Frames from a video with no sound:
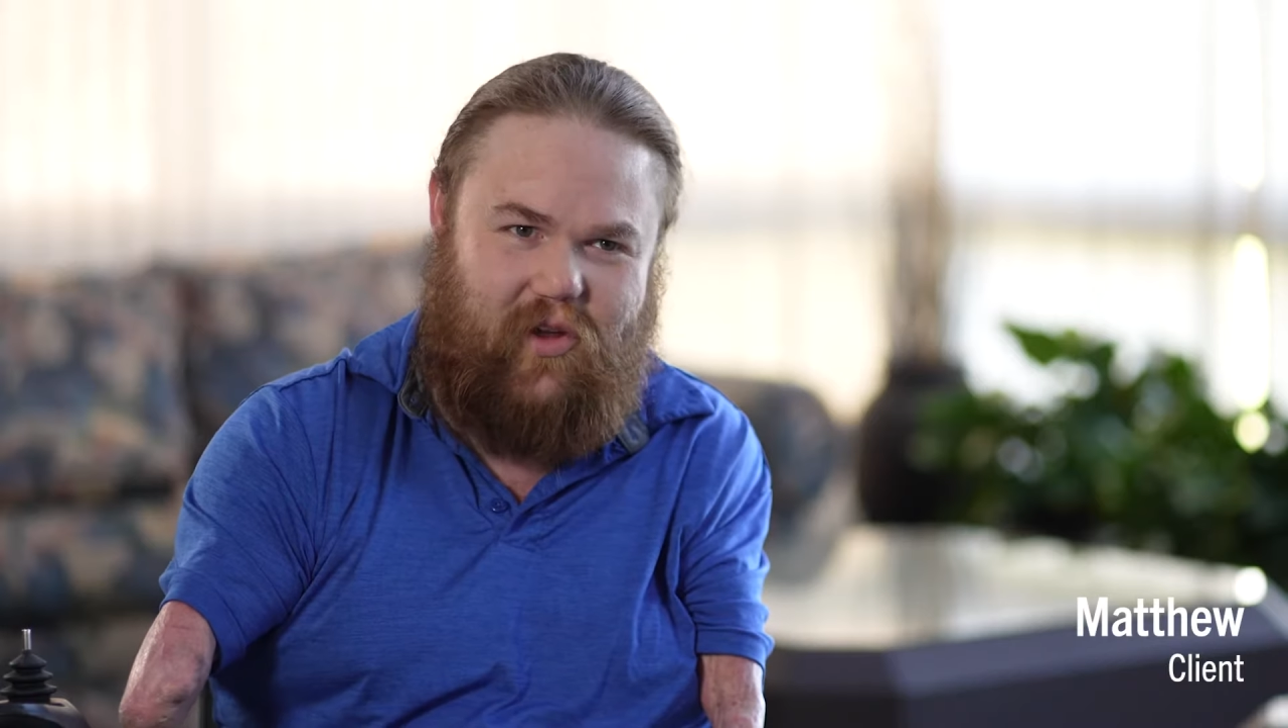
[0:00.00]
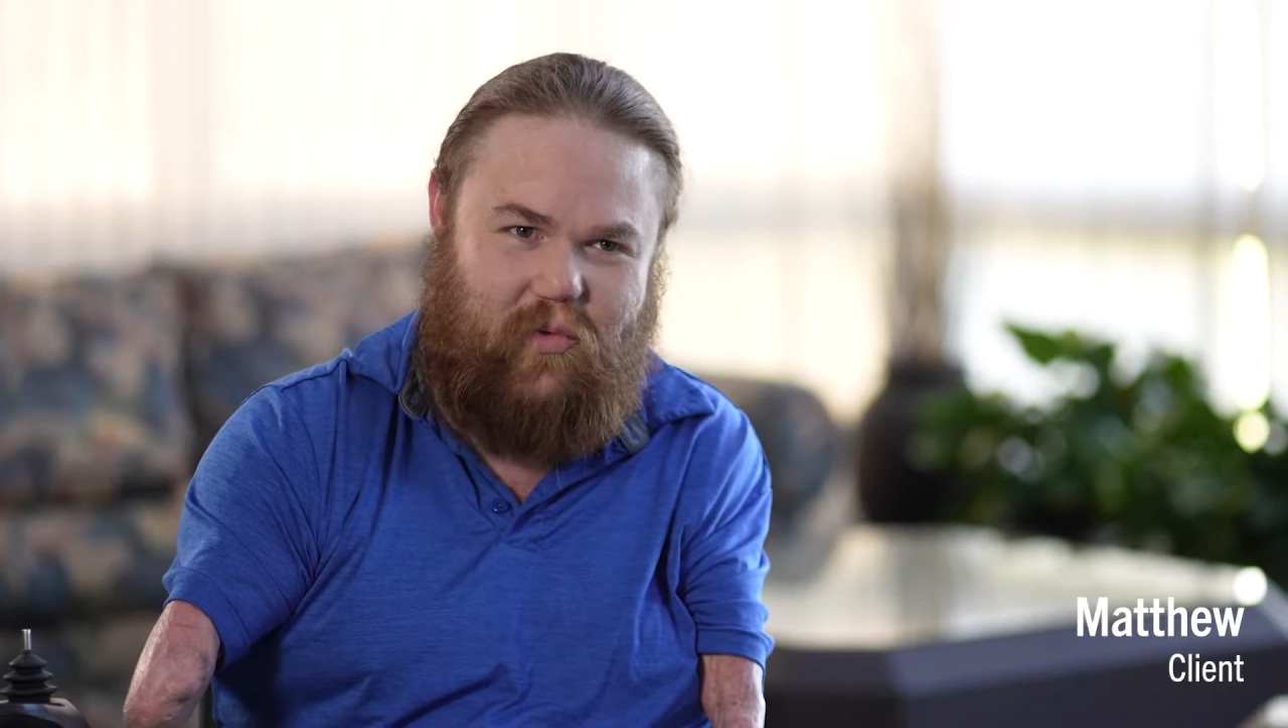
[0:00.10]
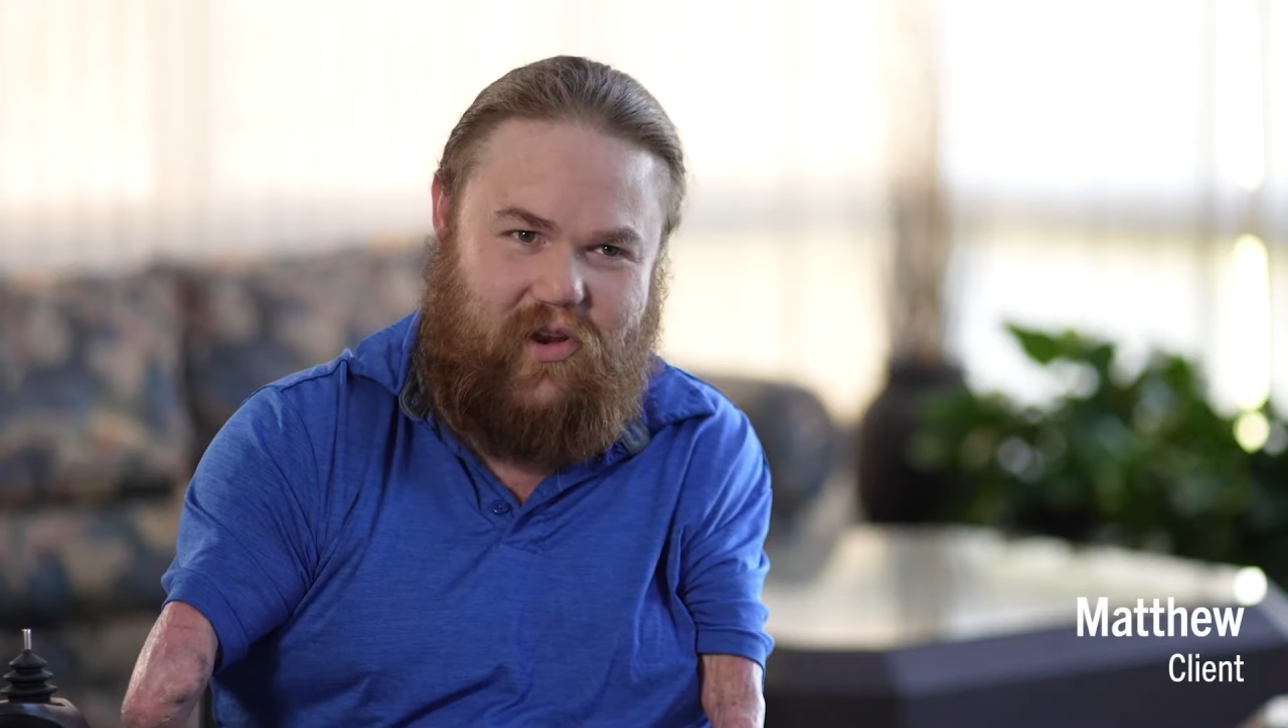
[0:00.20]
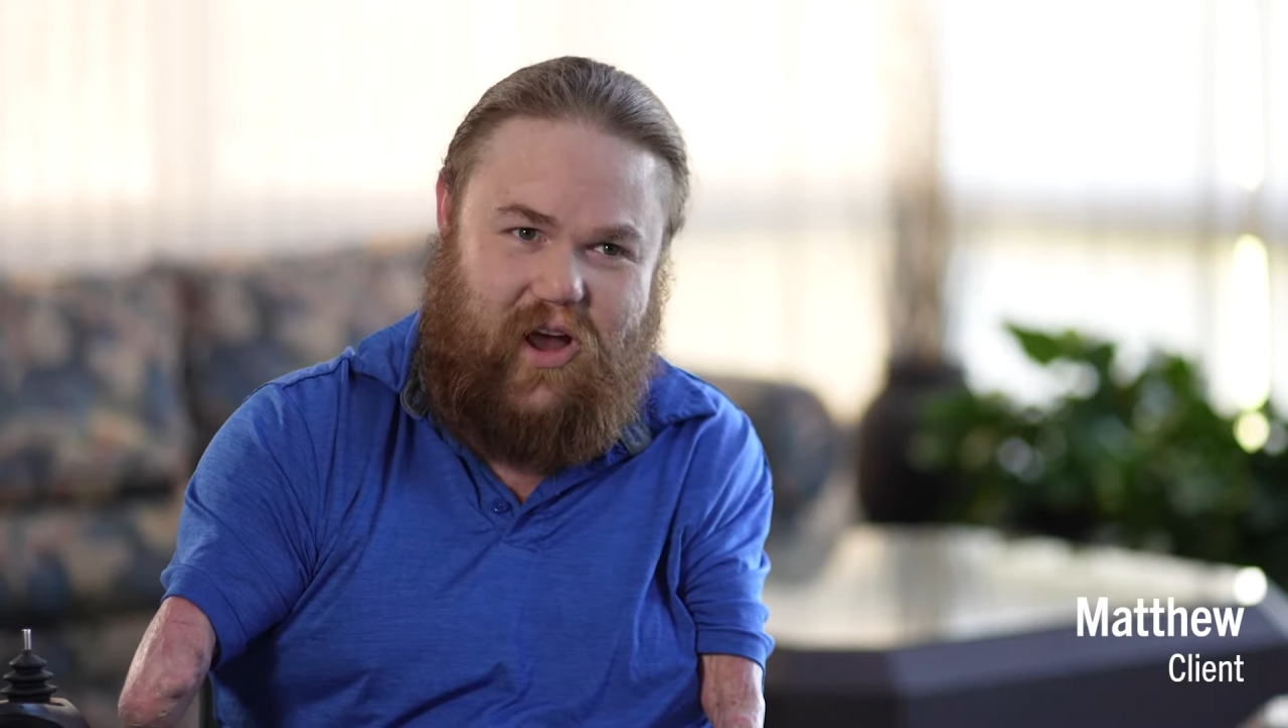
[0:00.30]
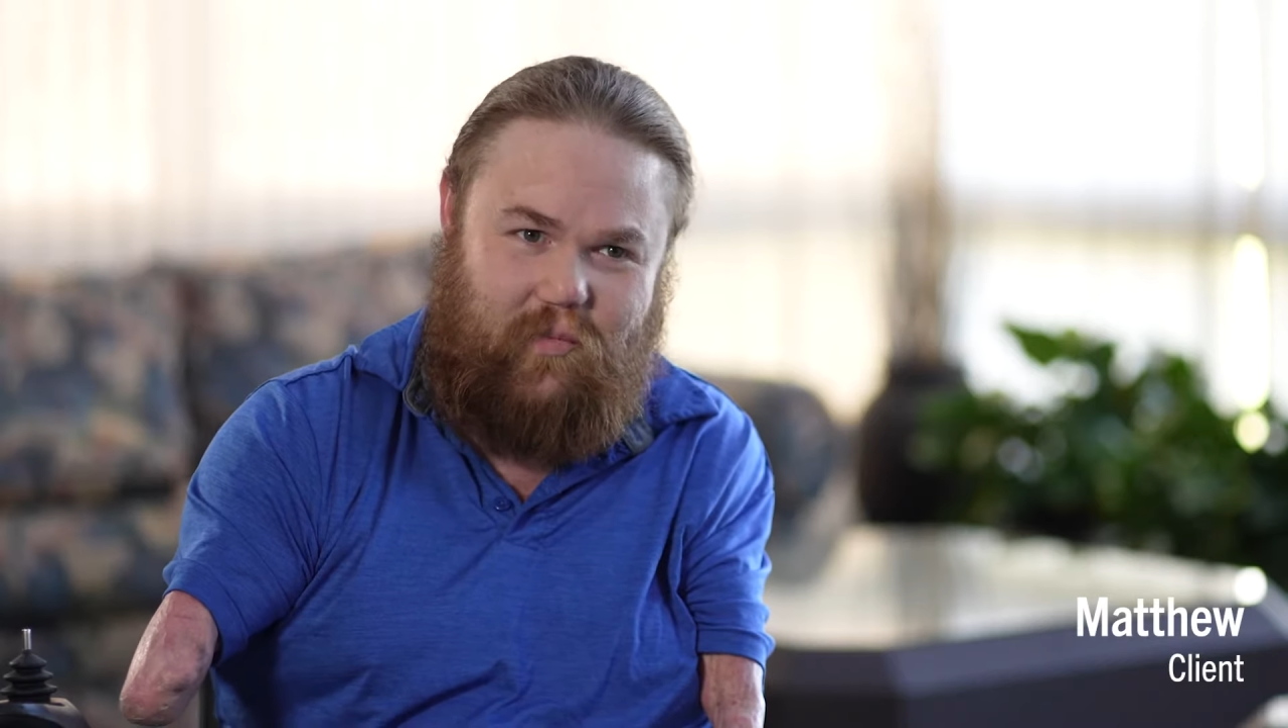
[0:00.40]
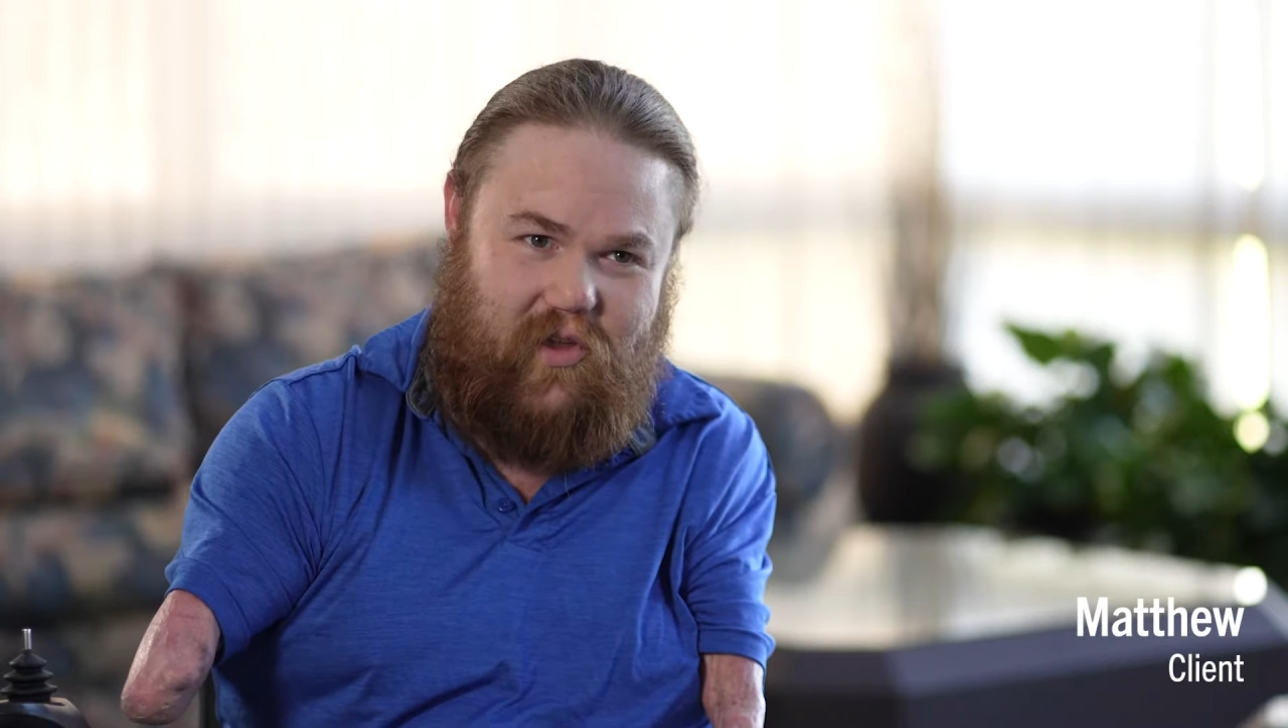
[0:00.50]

would not